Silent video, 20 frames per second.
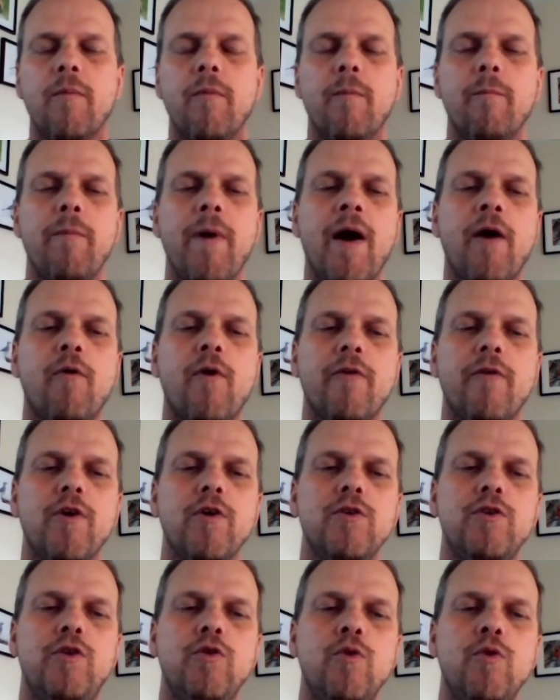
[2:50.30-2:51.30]
however,
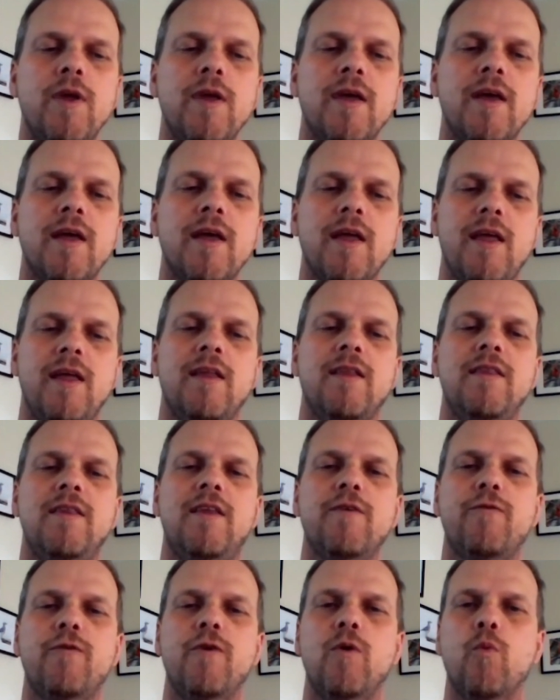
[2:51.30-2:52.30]
doing it in
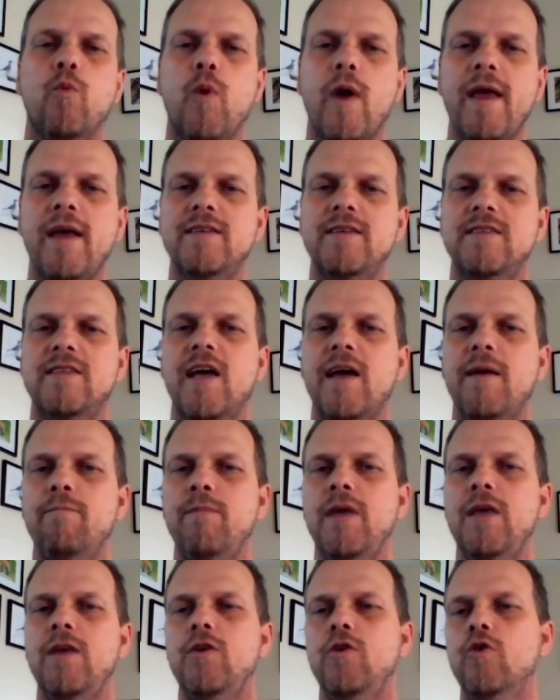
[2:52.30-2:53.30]
different ways that
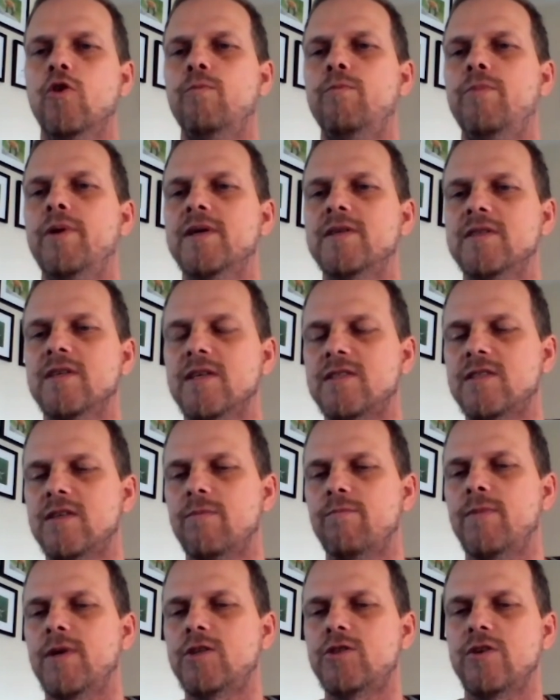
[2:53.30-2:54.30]
meet your business and
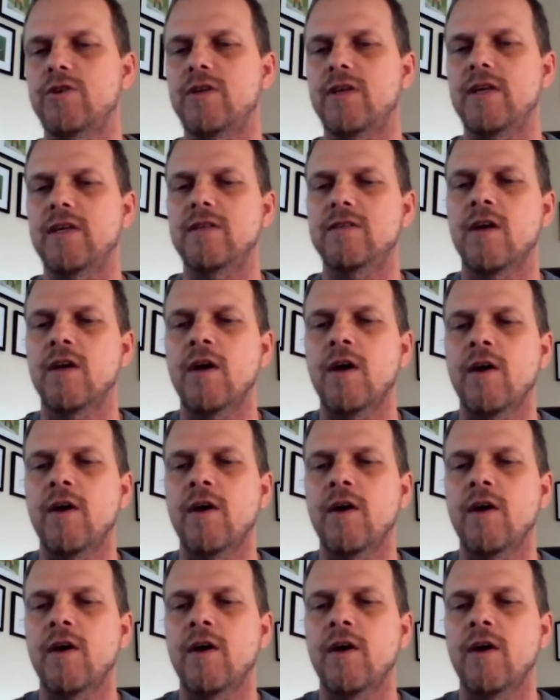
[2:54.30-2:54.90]
mission needs.